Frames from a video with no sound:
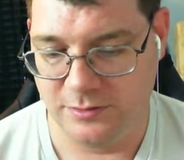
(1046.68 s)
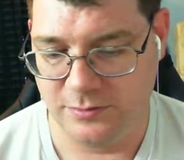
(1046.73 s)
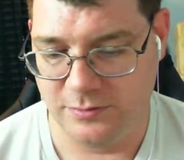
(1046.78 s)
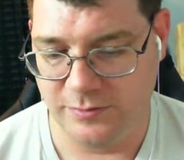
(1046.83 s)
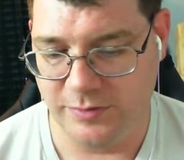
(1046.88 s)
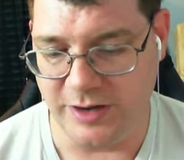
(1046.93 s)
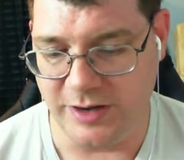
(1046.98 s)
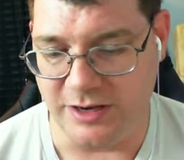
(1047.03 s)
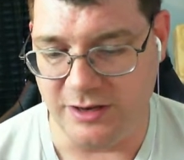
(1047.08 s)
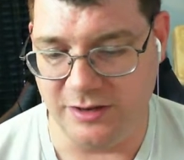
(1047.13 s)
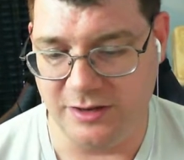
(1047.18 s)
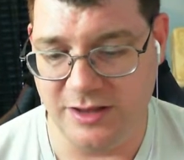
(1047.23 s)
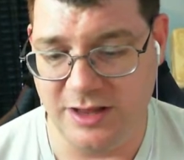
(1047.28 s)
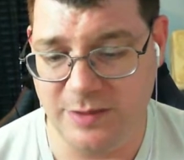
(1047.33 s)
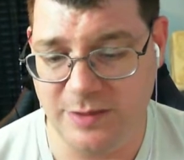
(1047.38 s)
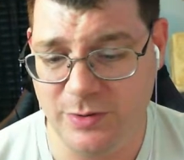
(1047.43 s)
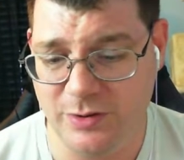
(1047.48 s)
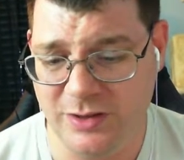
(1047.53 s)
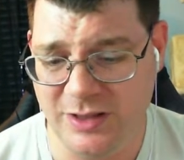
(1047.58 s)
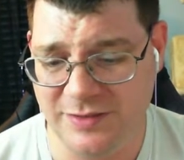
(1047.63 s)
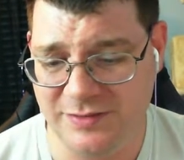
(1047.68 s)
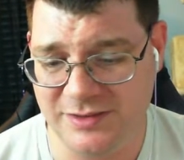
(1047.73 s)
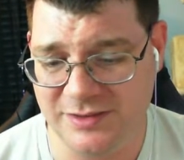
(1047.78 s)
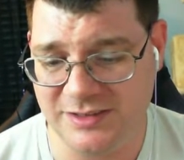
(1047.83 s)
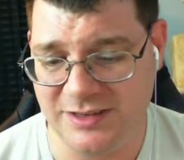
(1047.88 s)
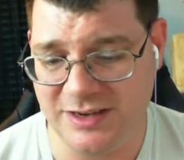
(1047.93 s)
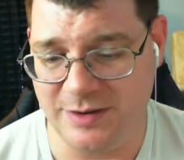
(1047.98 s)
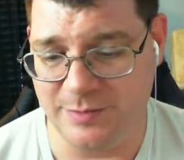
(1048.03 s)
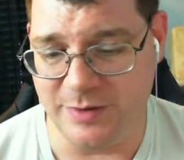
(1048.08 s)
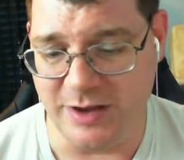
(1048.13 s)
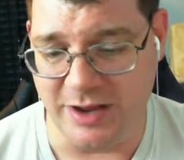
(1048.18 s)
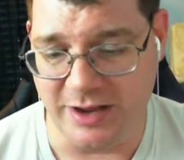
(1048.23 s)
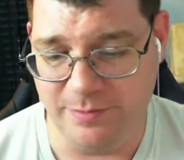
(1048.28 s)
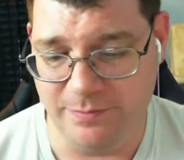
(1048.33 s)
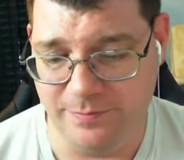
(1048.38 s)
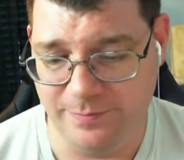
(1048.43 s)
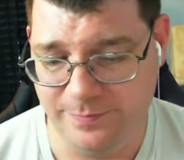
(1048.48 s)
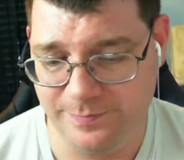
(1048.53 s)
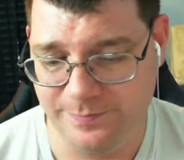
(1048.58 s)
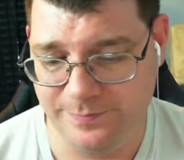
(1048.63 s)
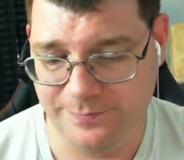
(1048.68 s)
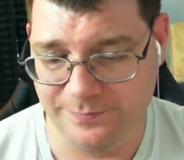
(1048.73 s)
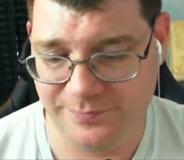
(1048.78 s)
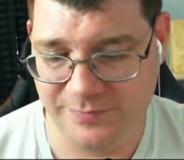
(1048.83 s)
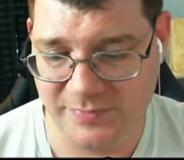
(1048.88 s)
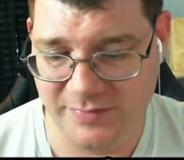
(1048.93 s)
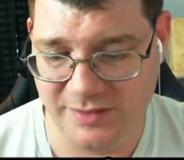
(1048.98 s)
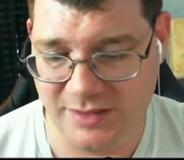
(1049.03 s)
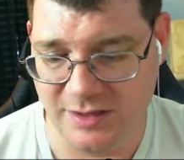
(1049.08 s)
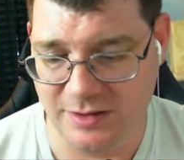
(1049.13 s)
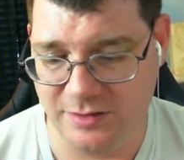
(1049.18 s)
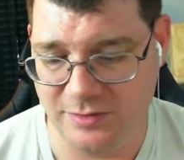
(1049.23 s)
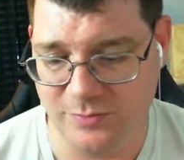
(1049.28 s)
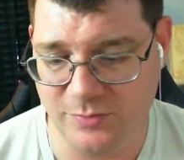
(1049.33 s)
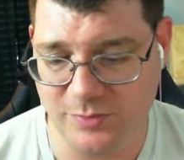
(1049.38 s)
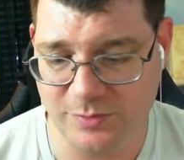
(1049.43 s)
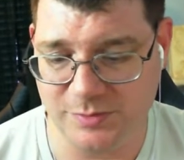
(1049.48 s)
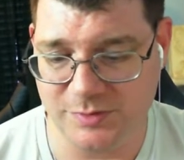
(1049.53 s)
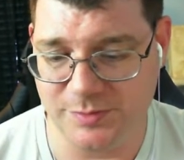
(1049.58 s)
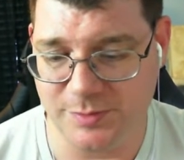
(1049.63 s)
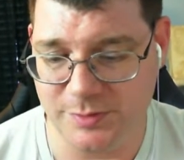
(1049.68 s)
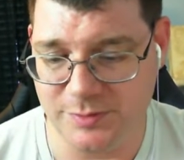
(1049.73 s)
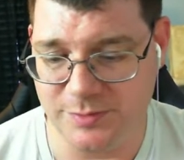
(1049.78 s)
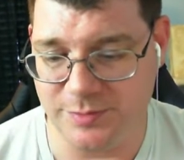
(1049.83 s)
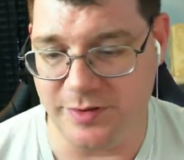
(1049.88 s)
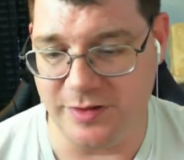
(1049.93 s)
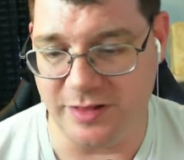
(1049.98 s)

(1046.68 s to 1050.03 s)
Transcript: Wait, did they both have the same name? I think one was supposed to be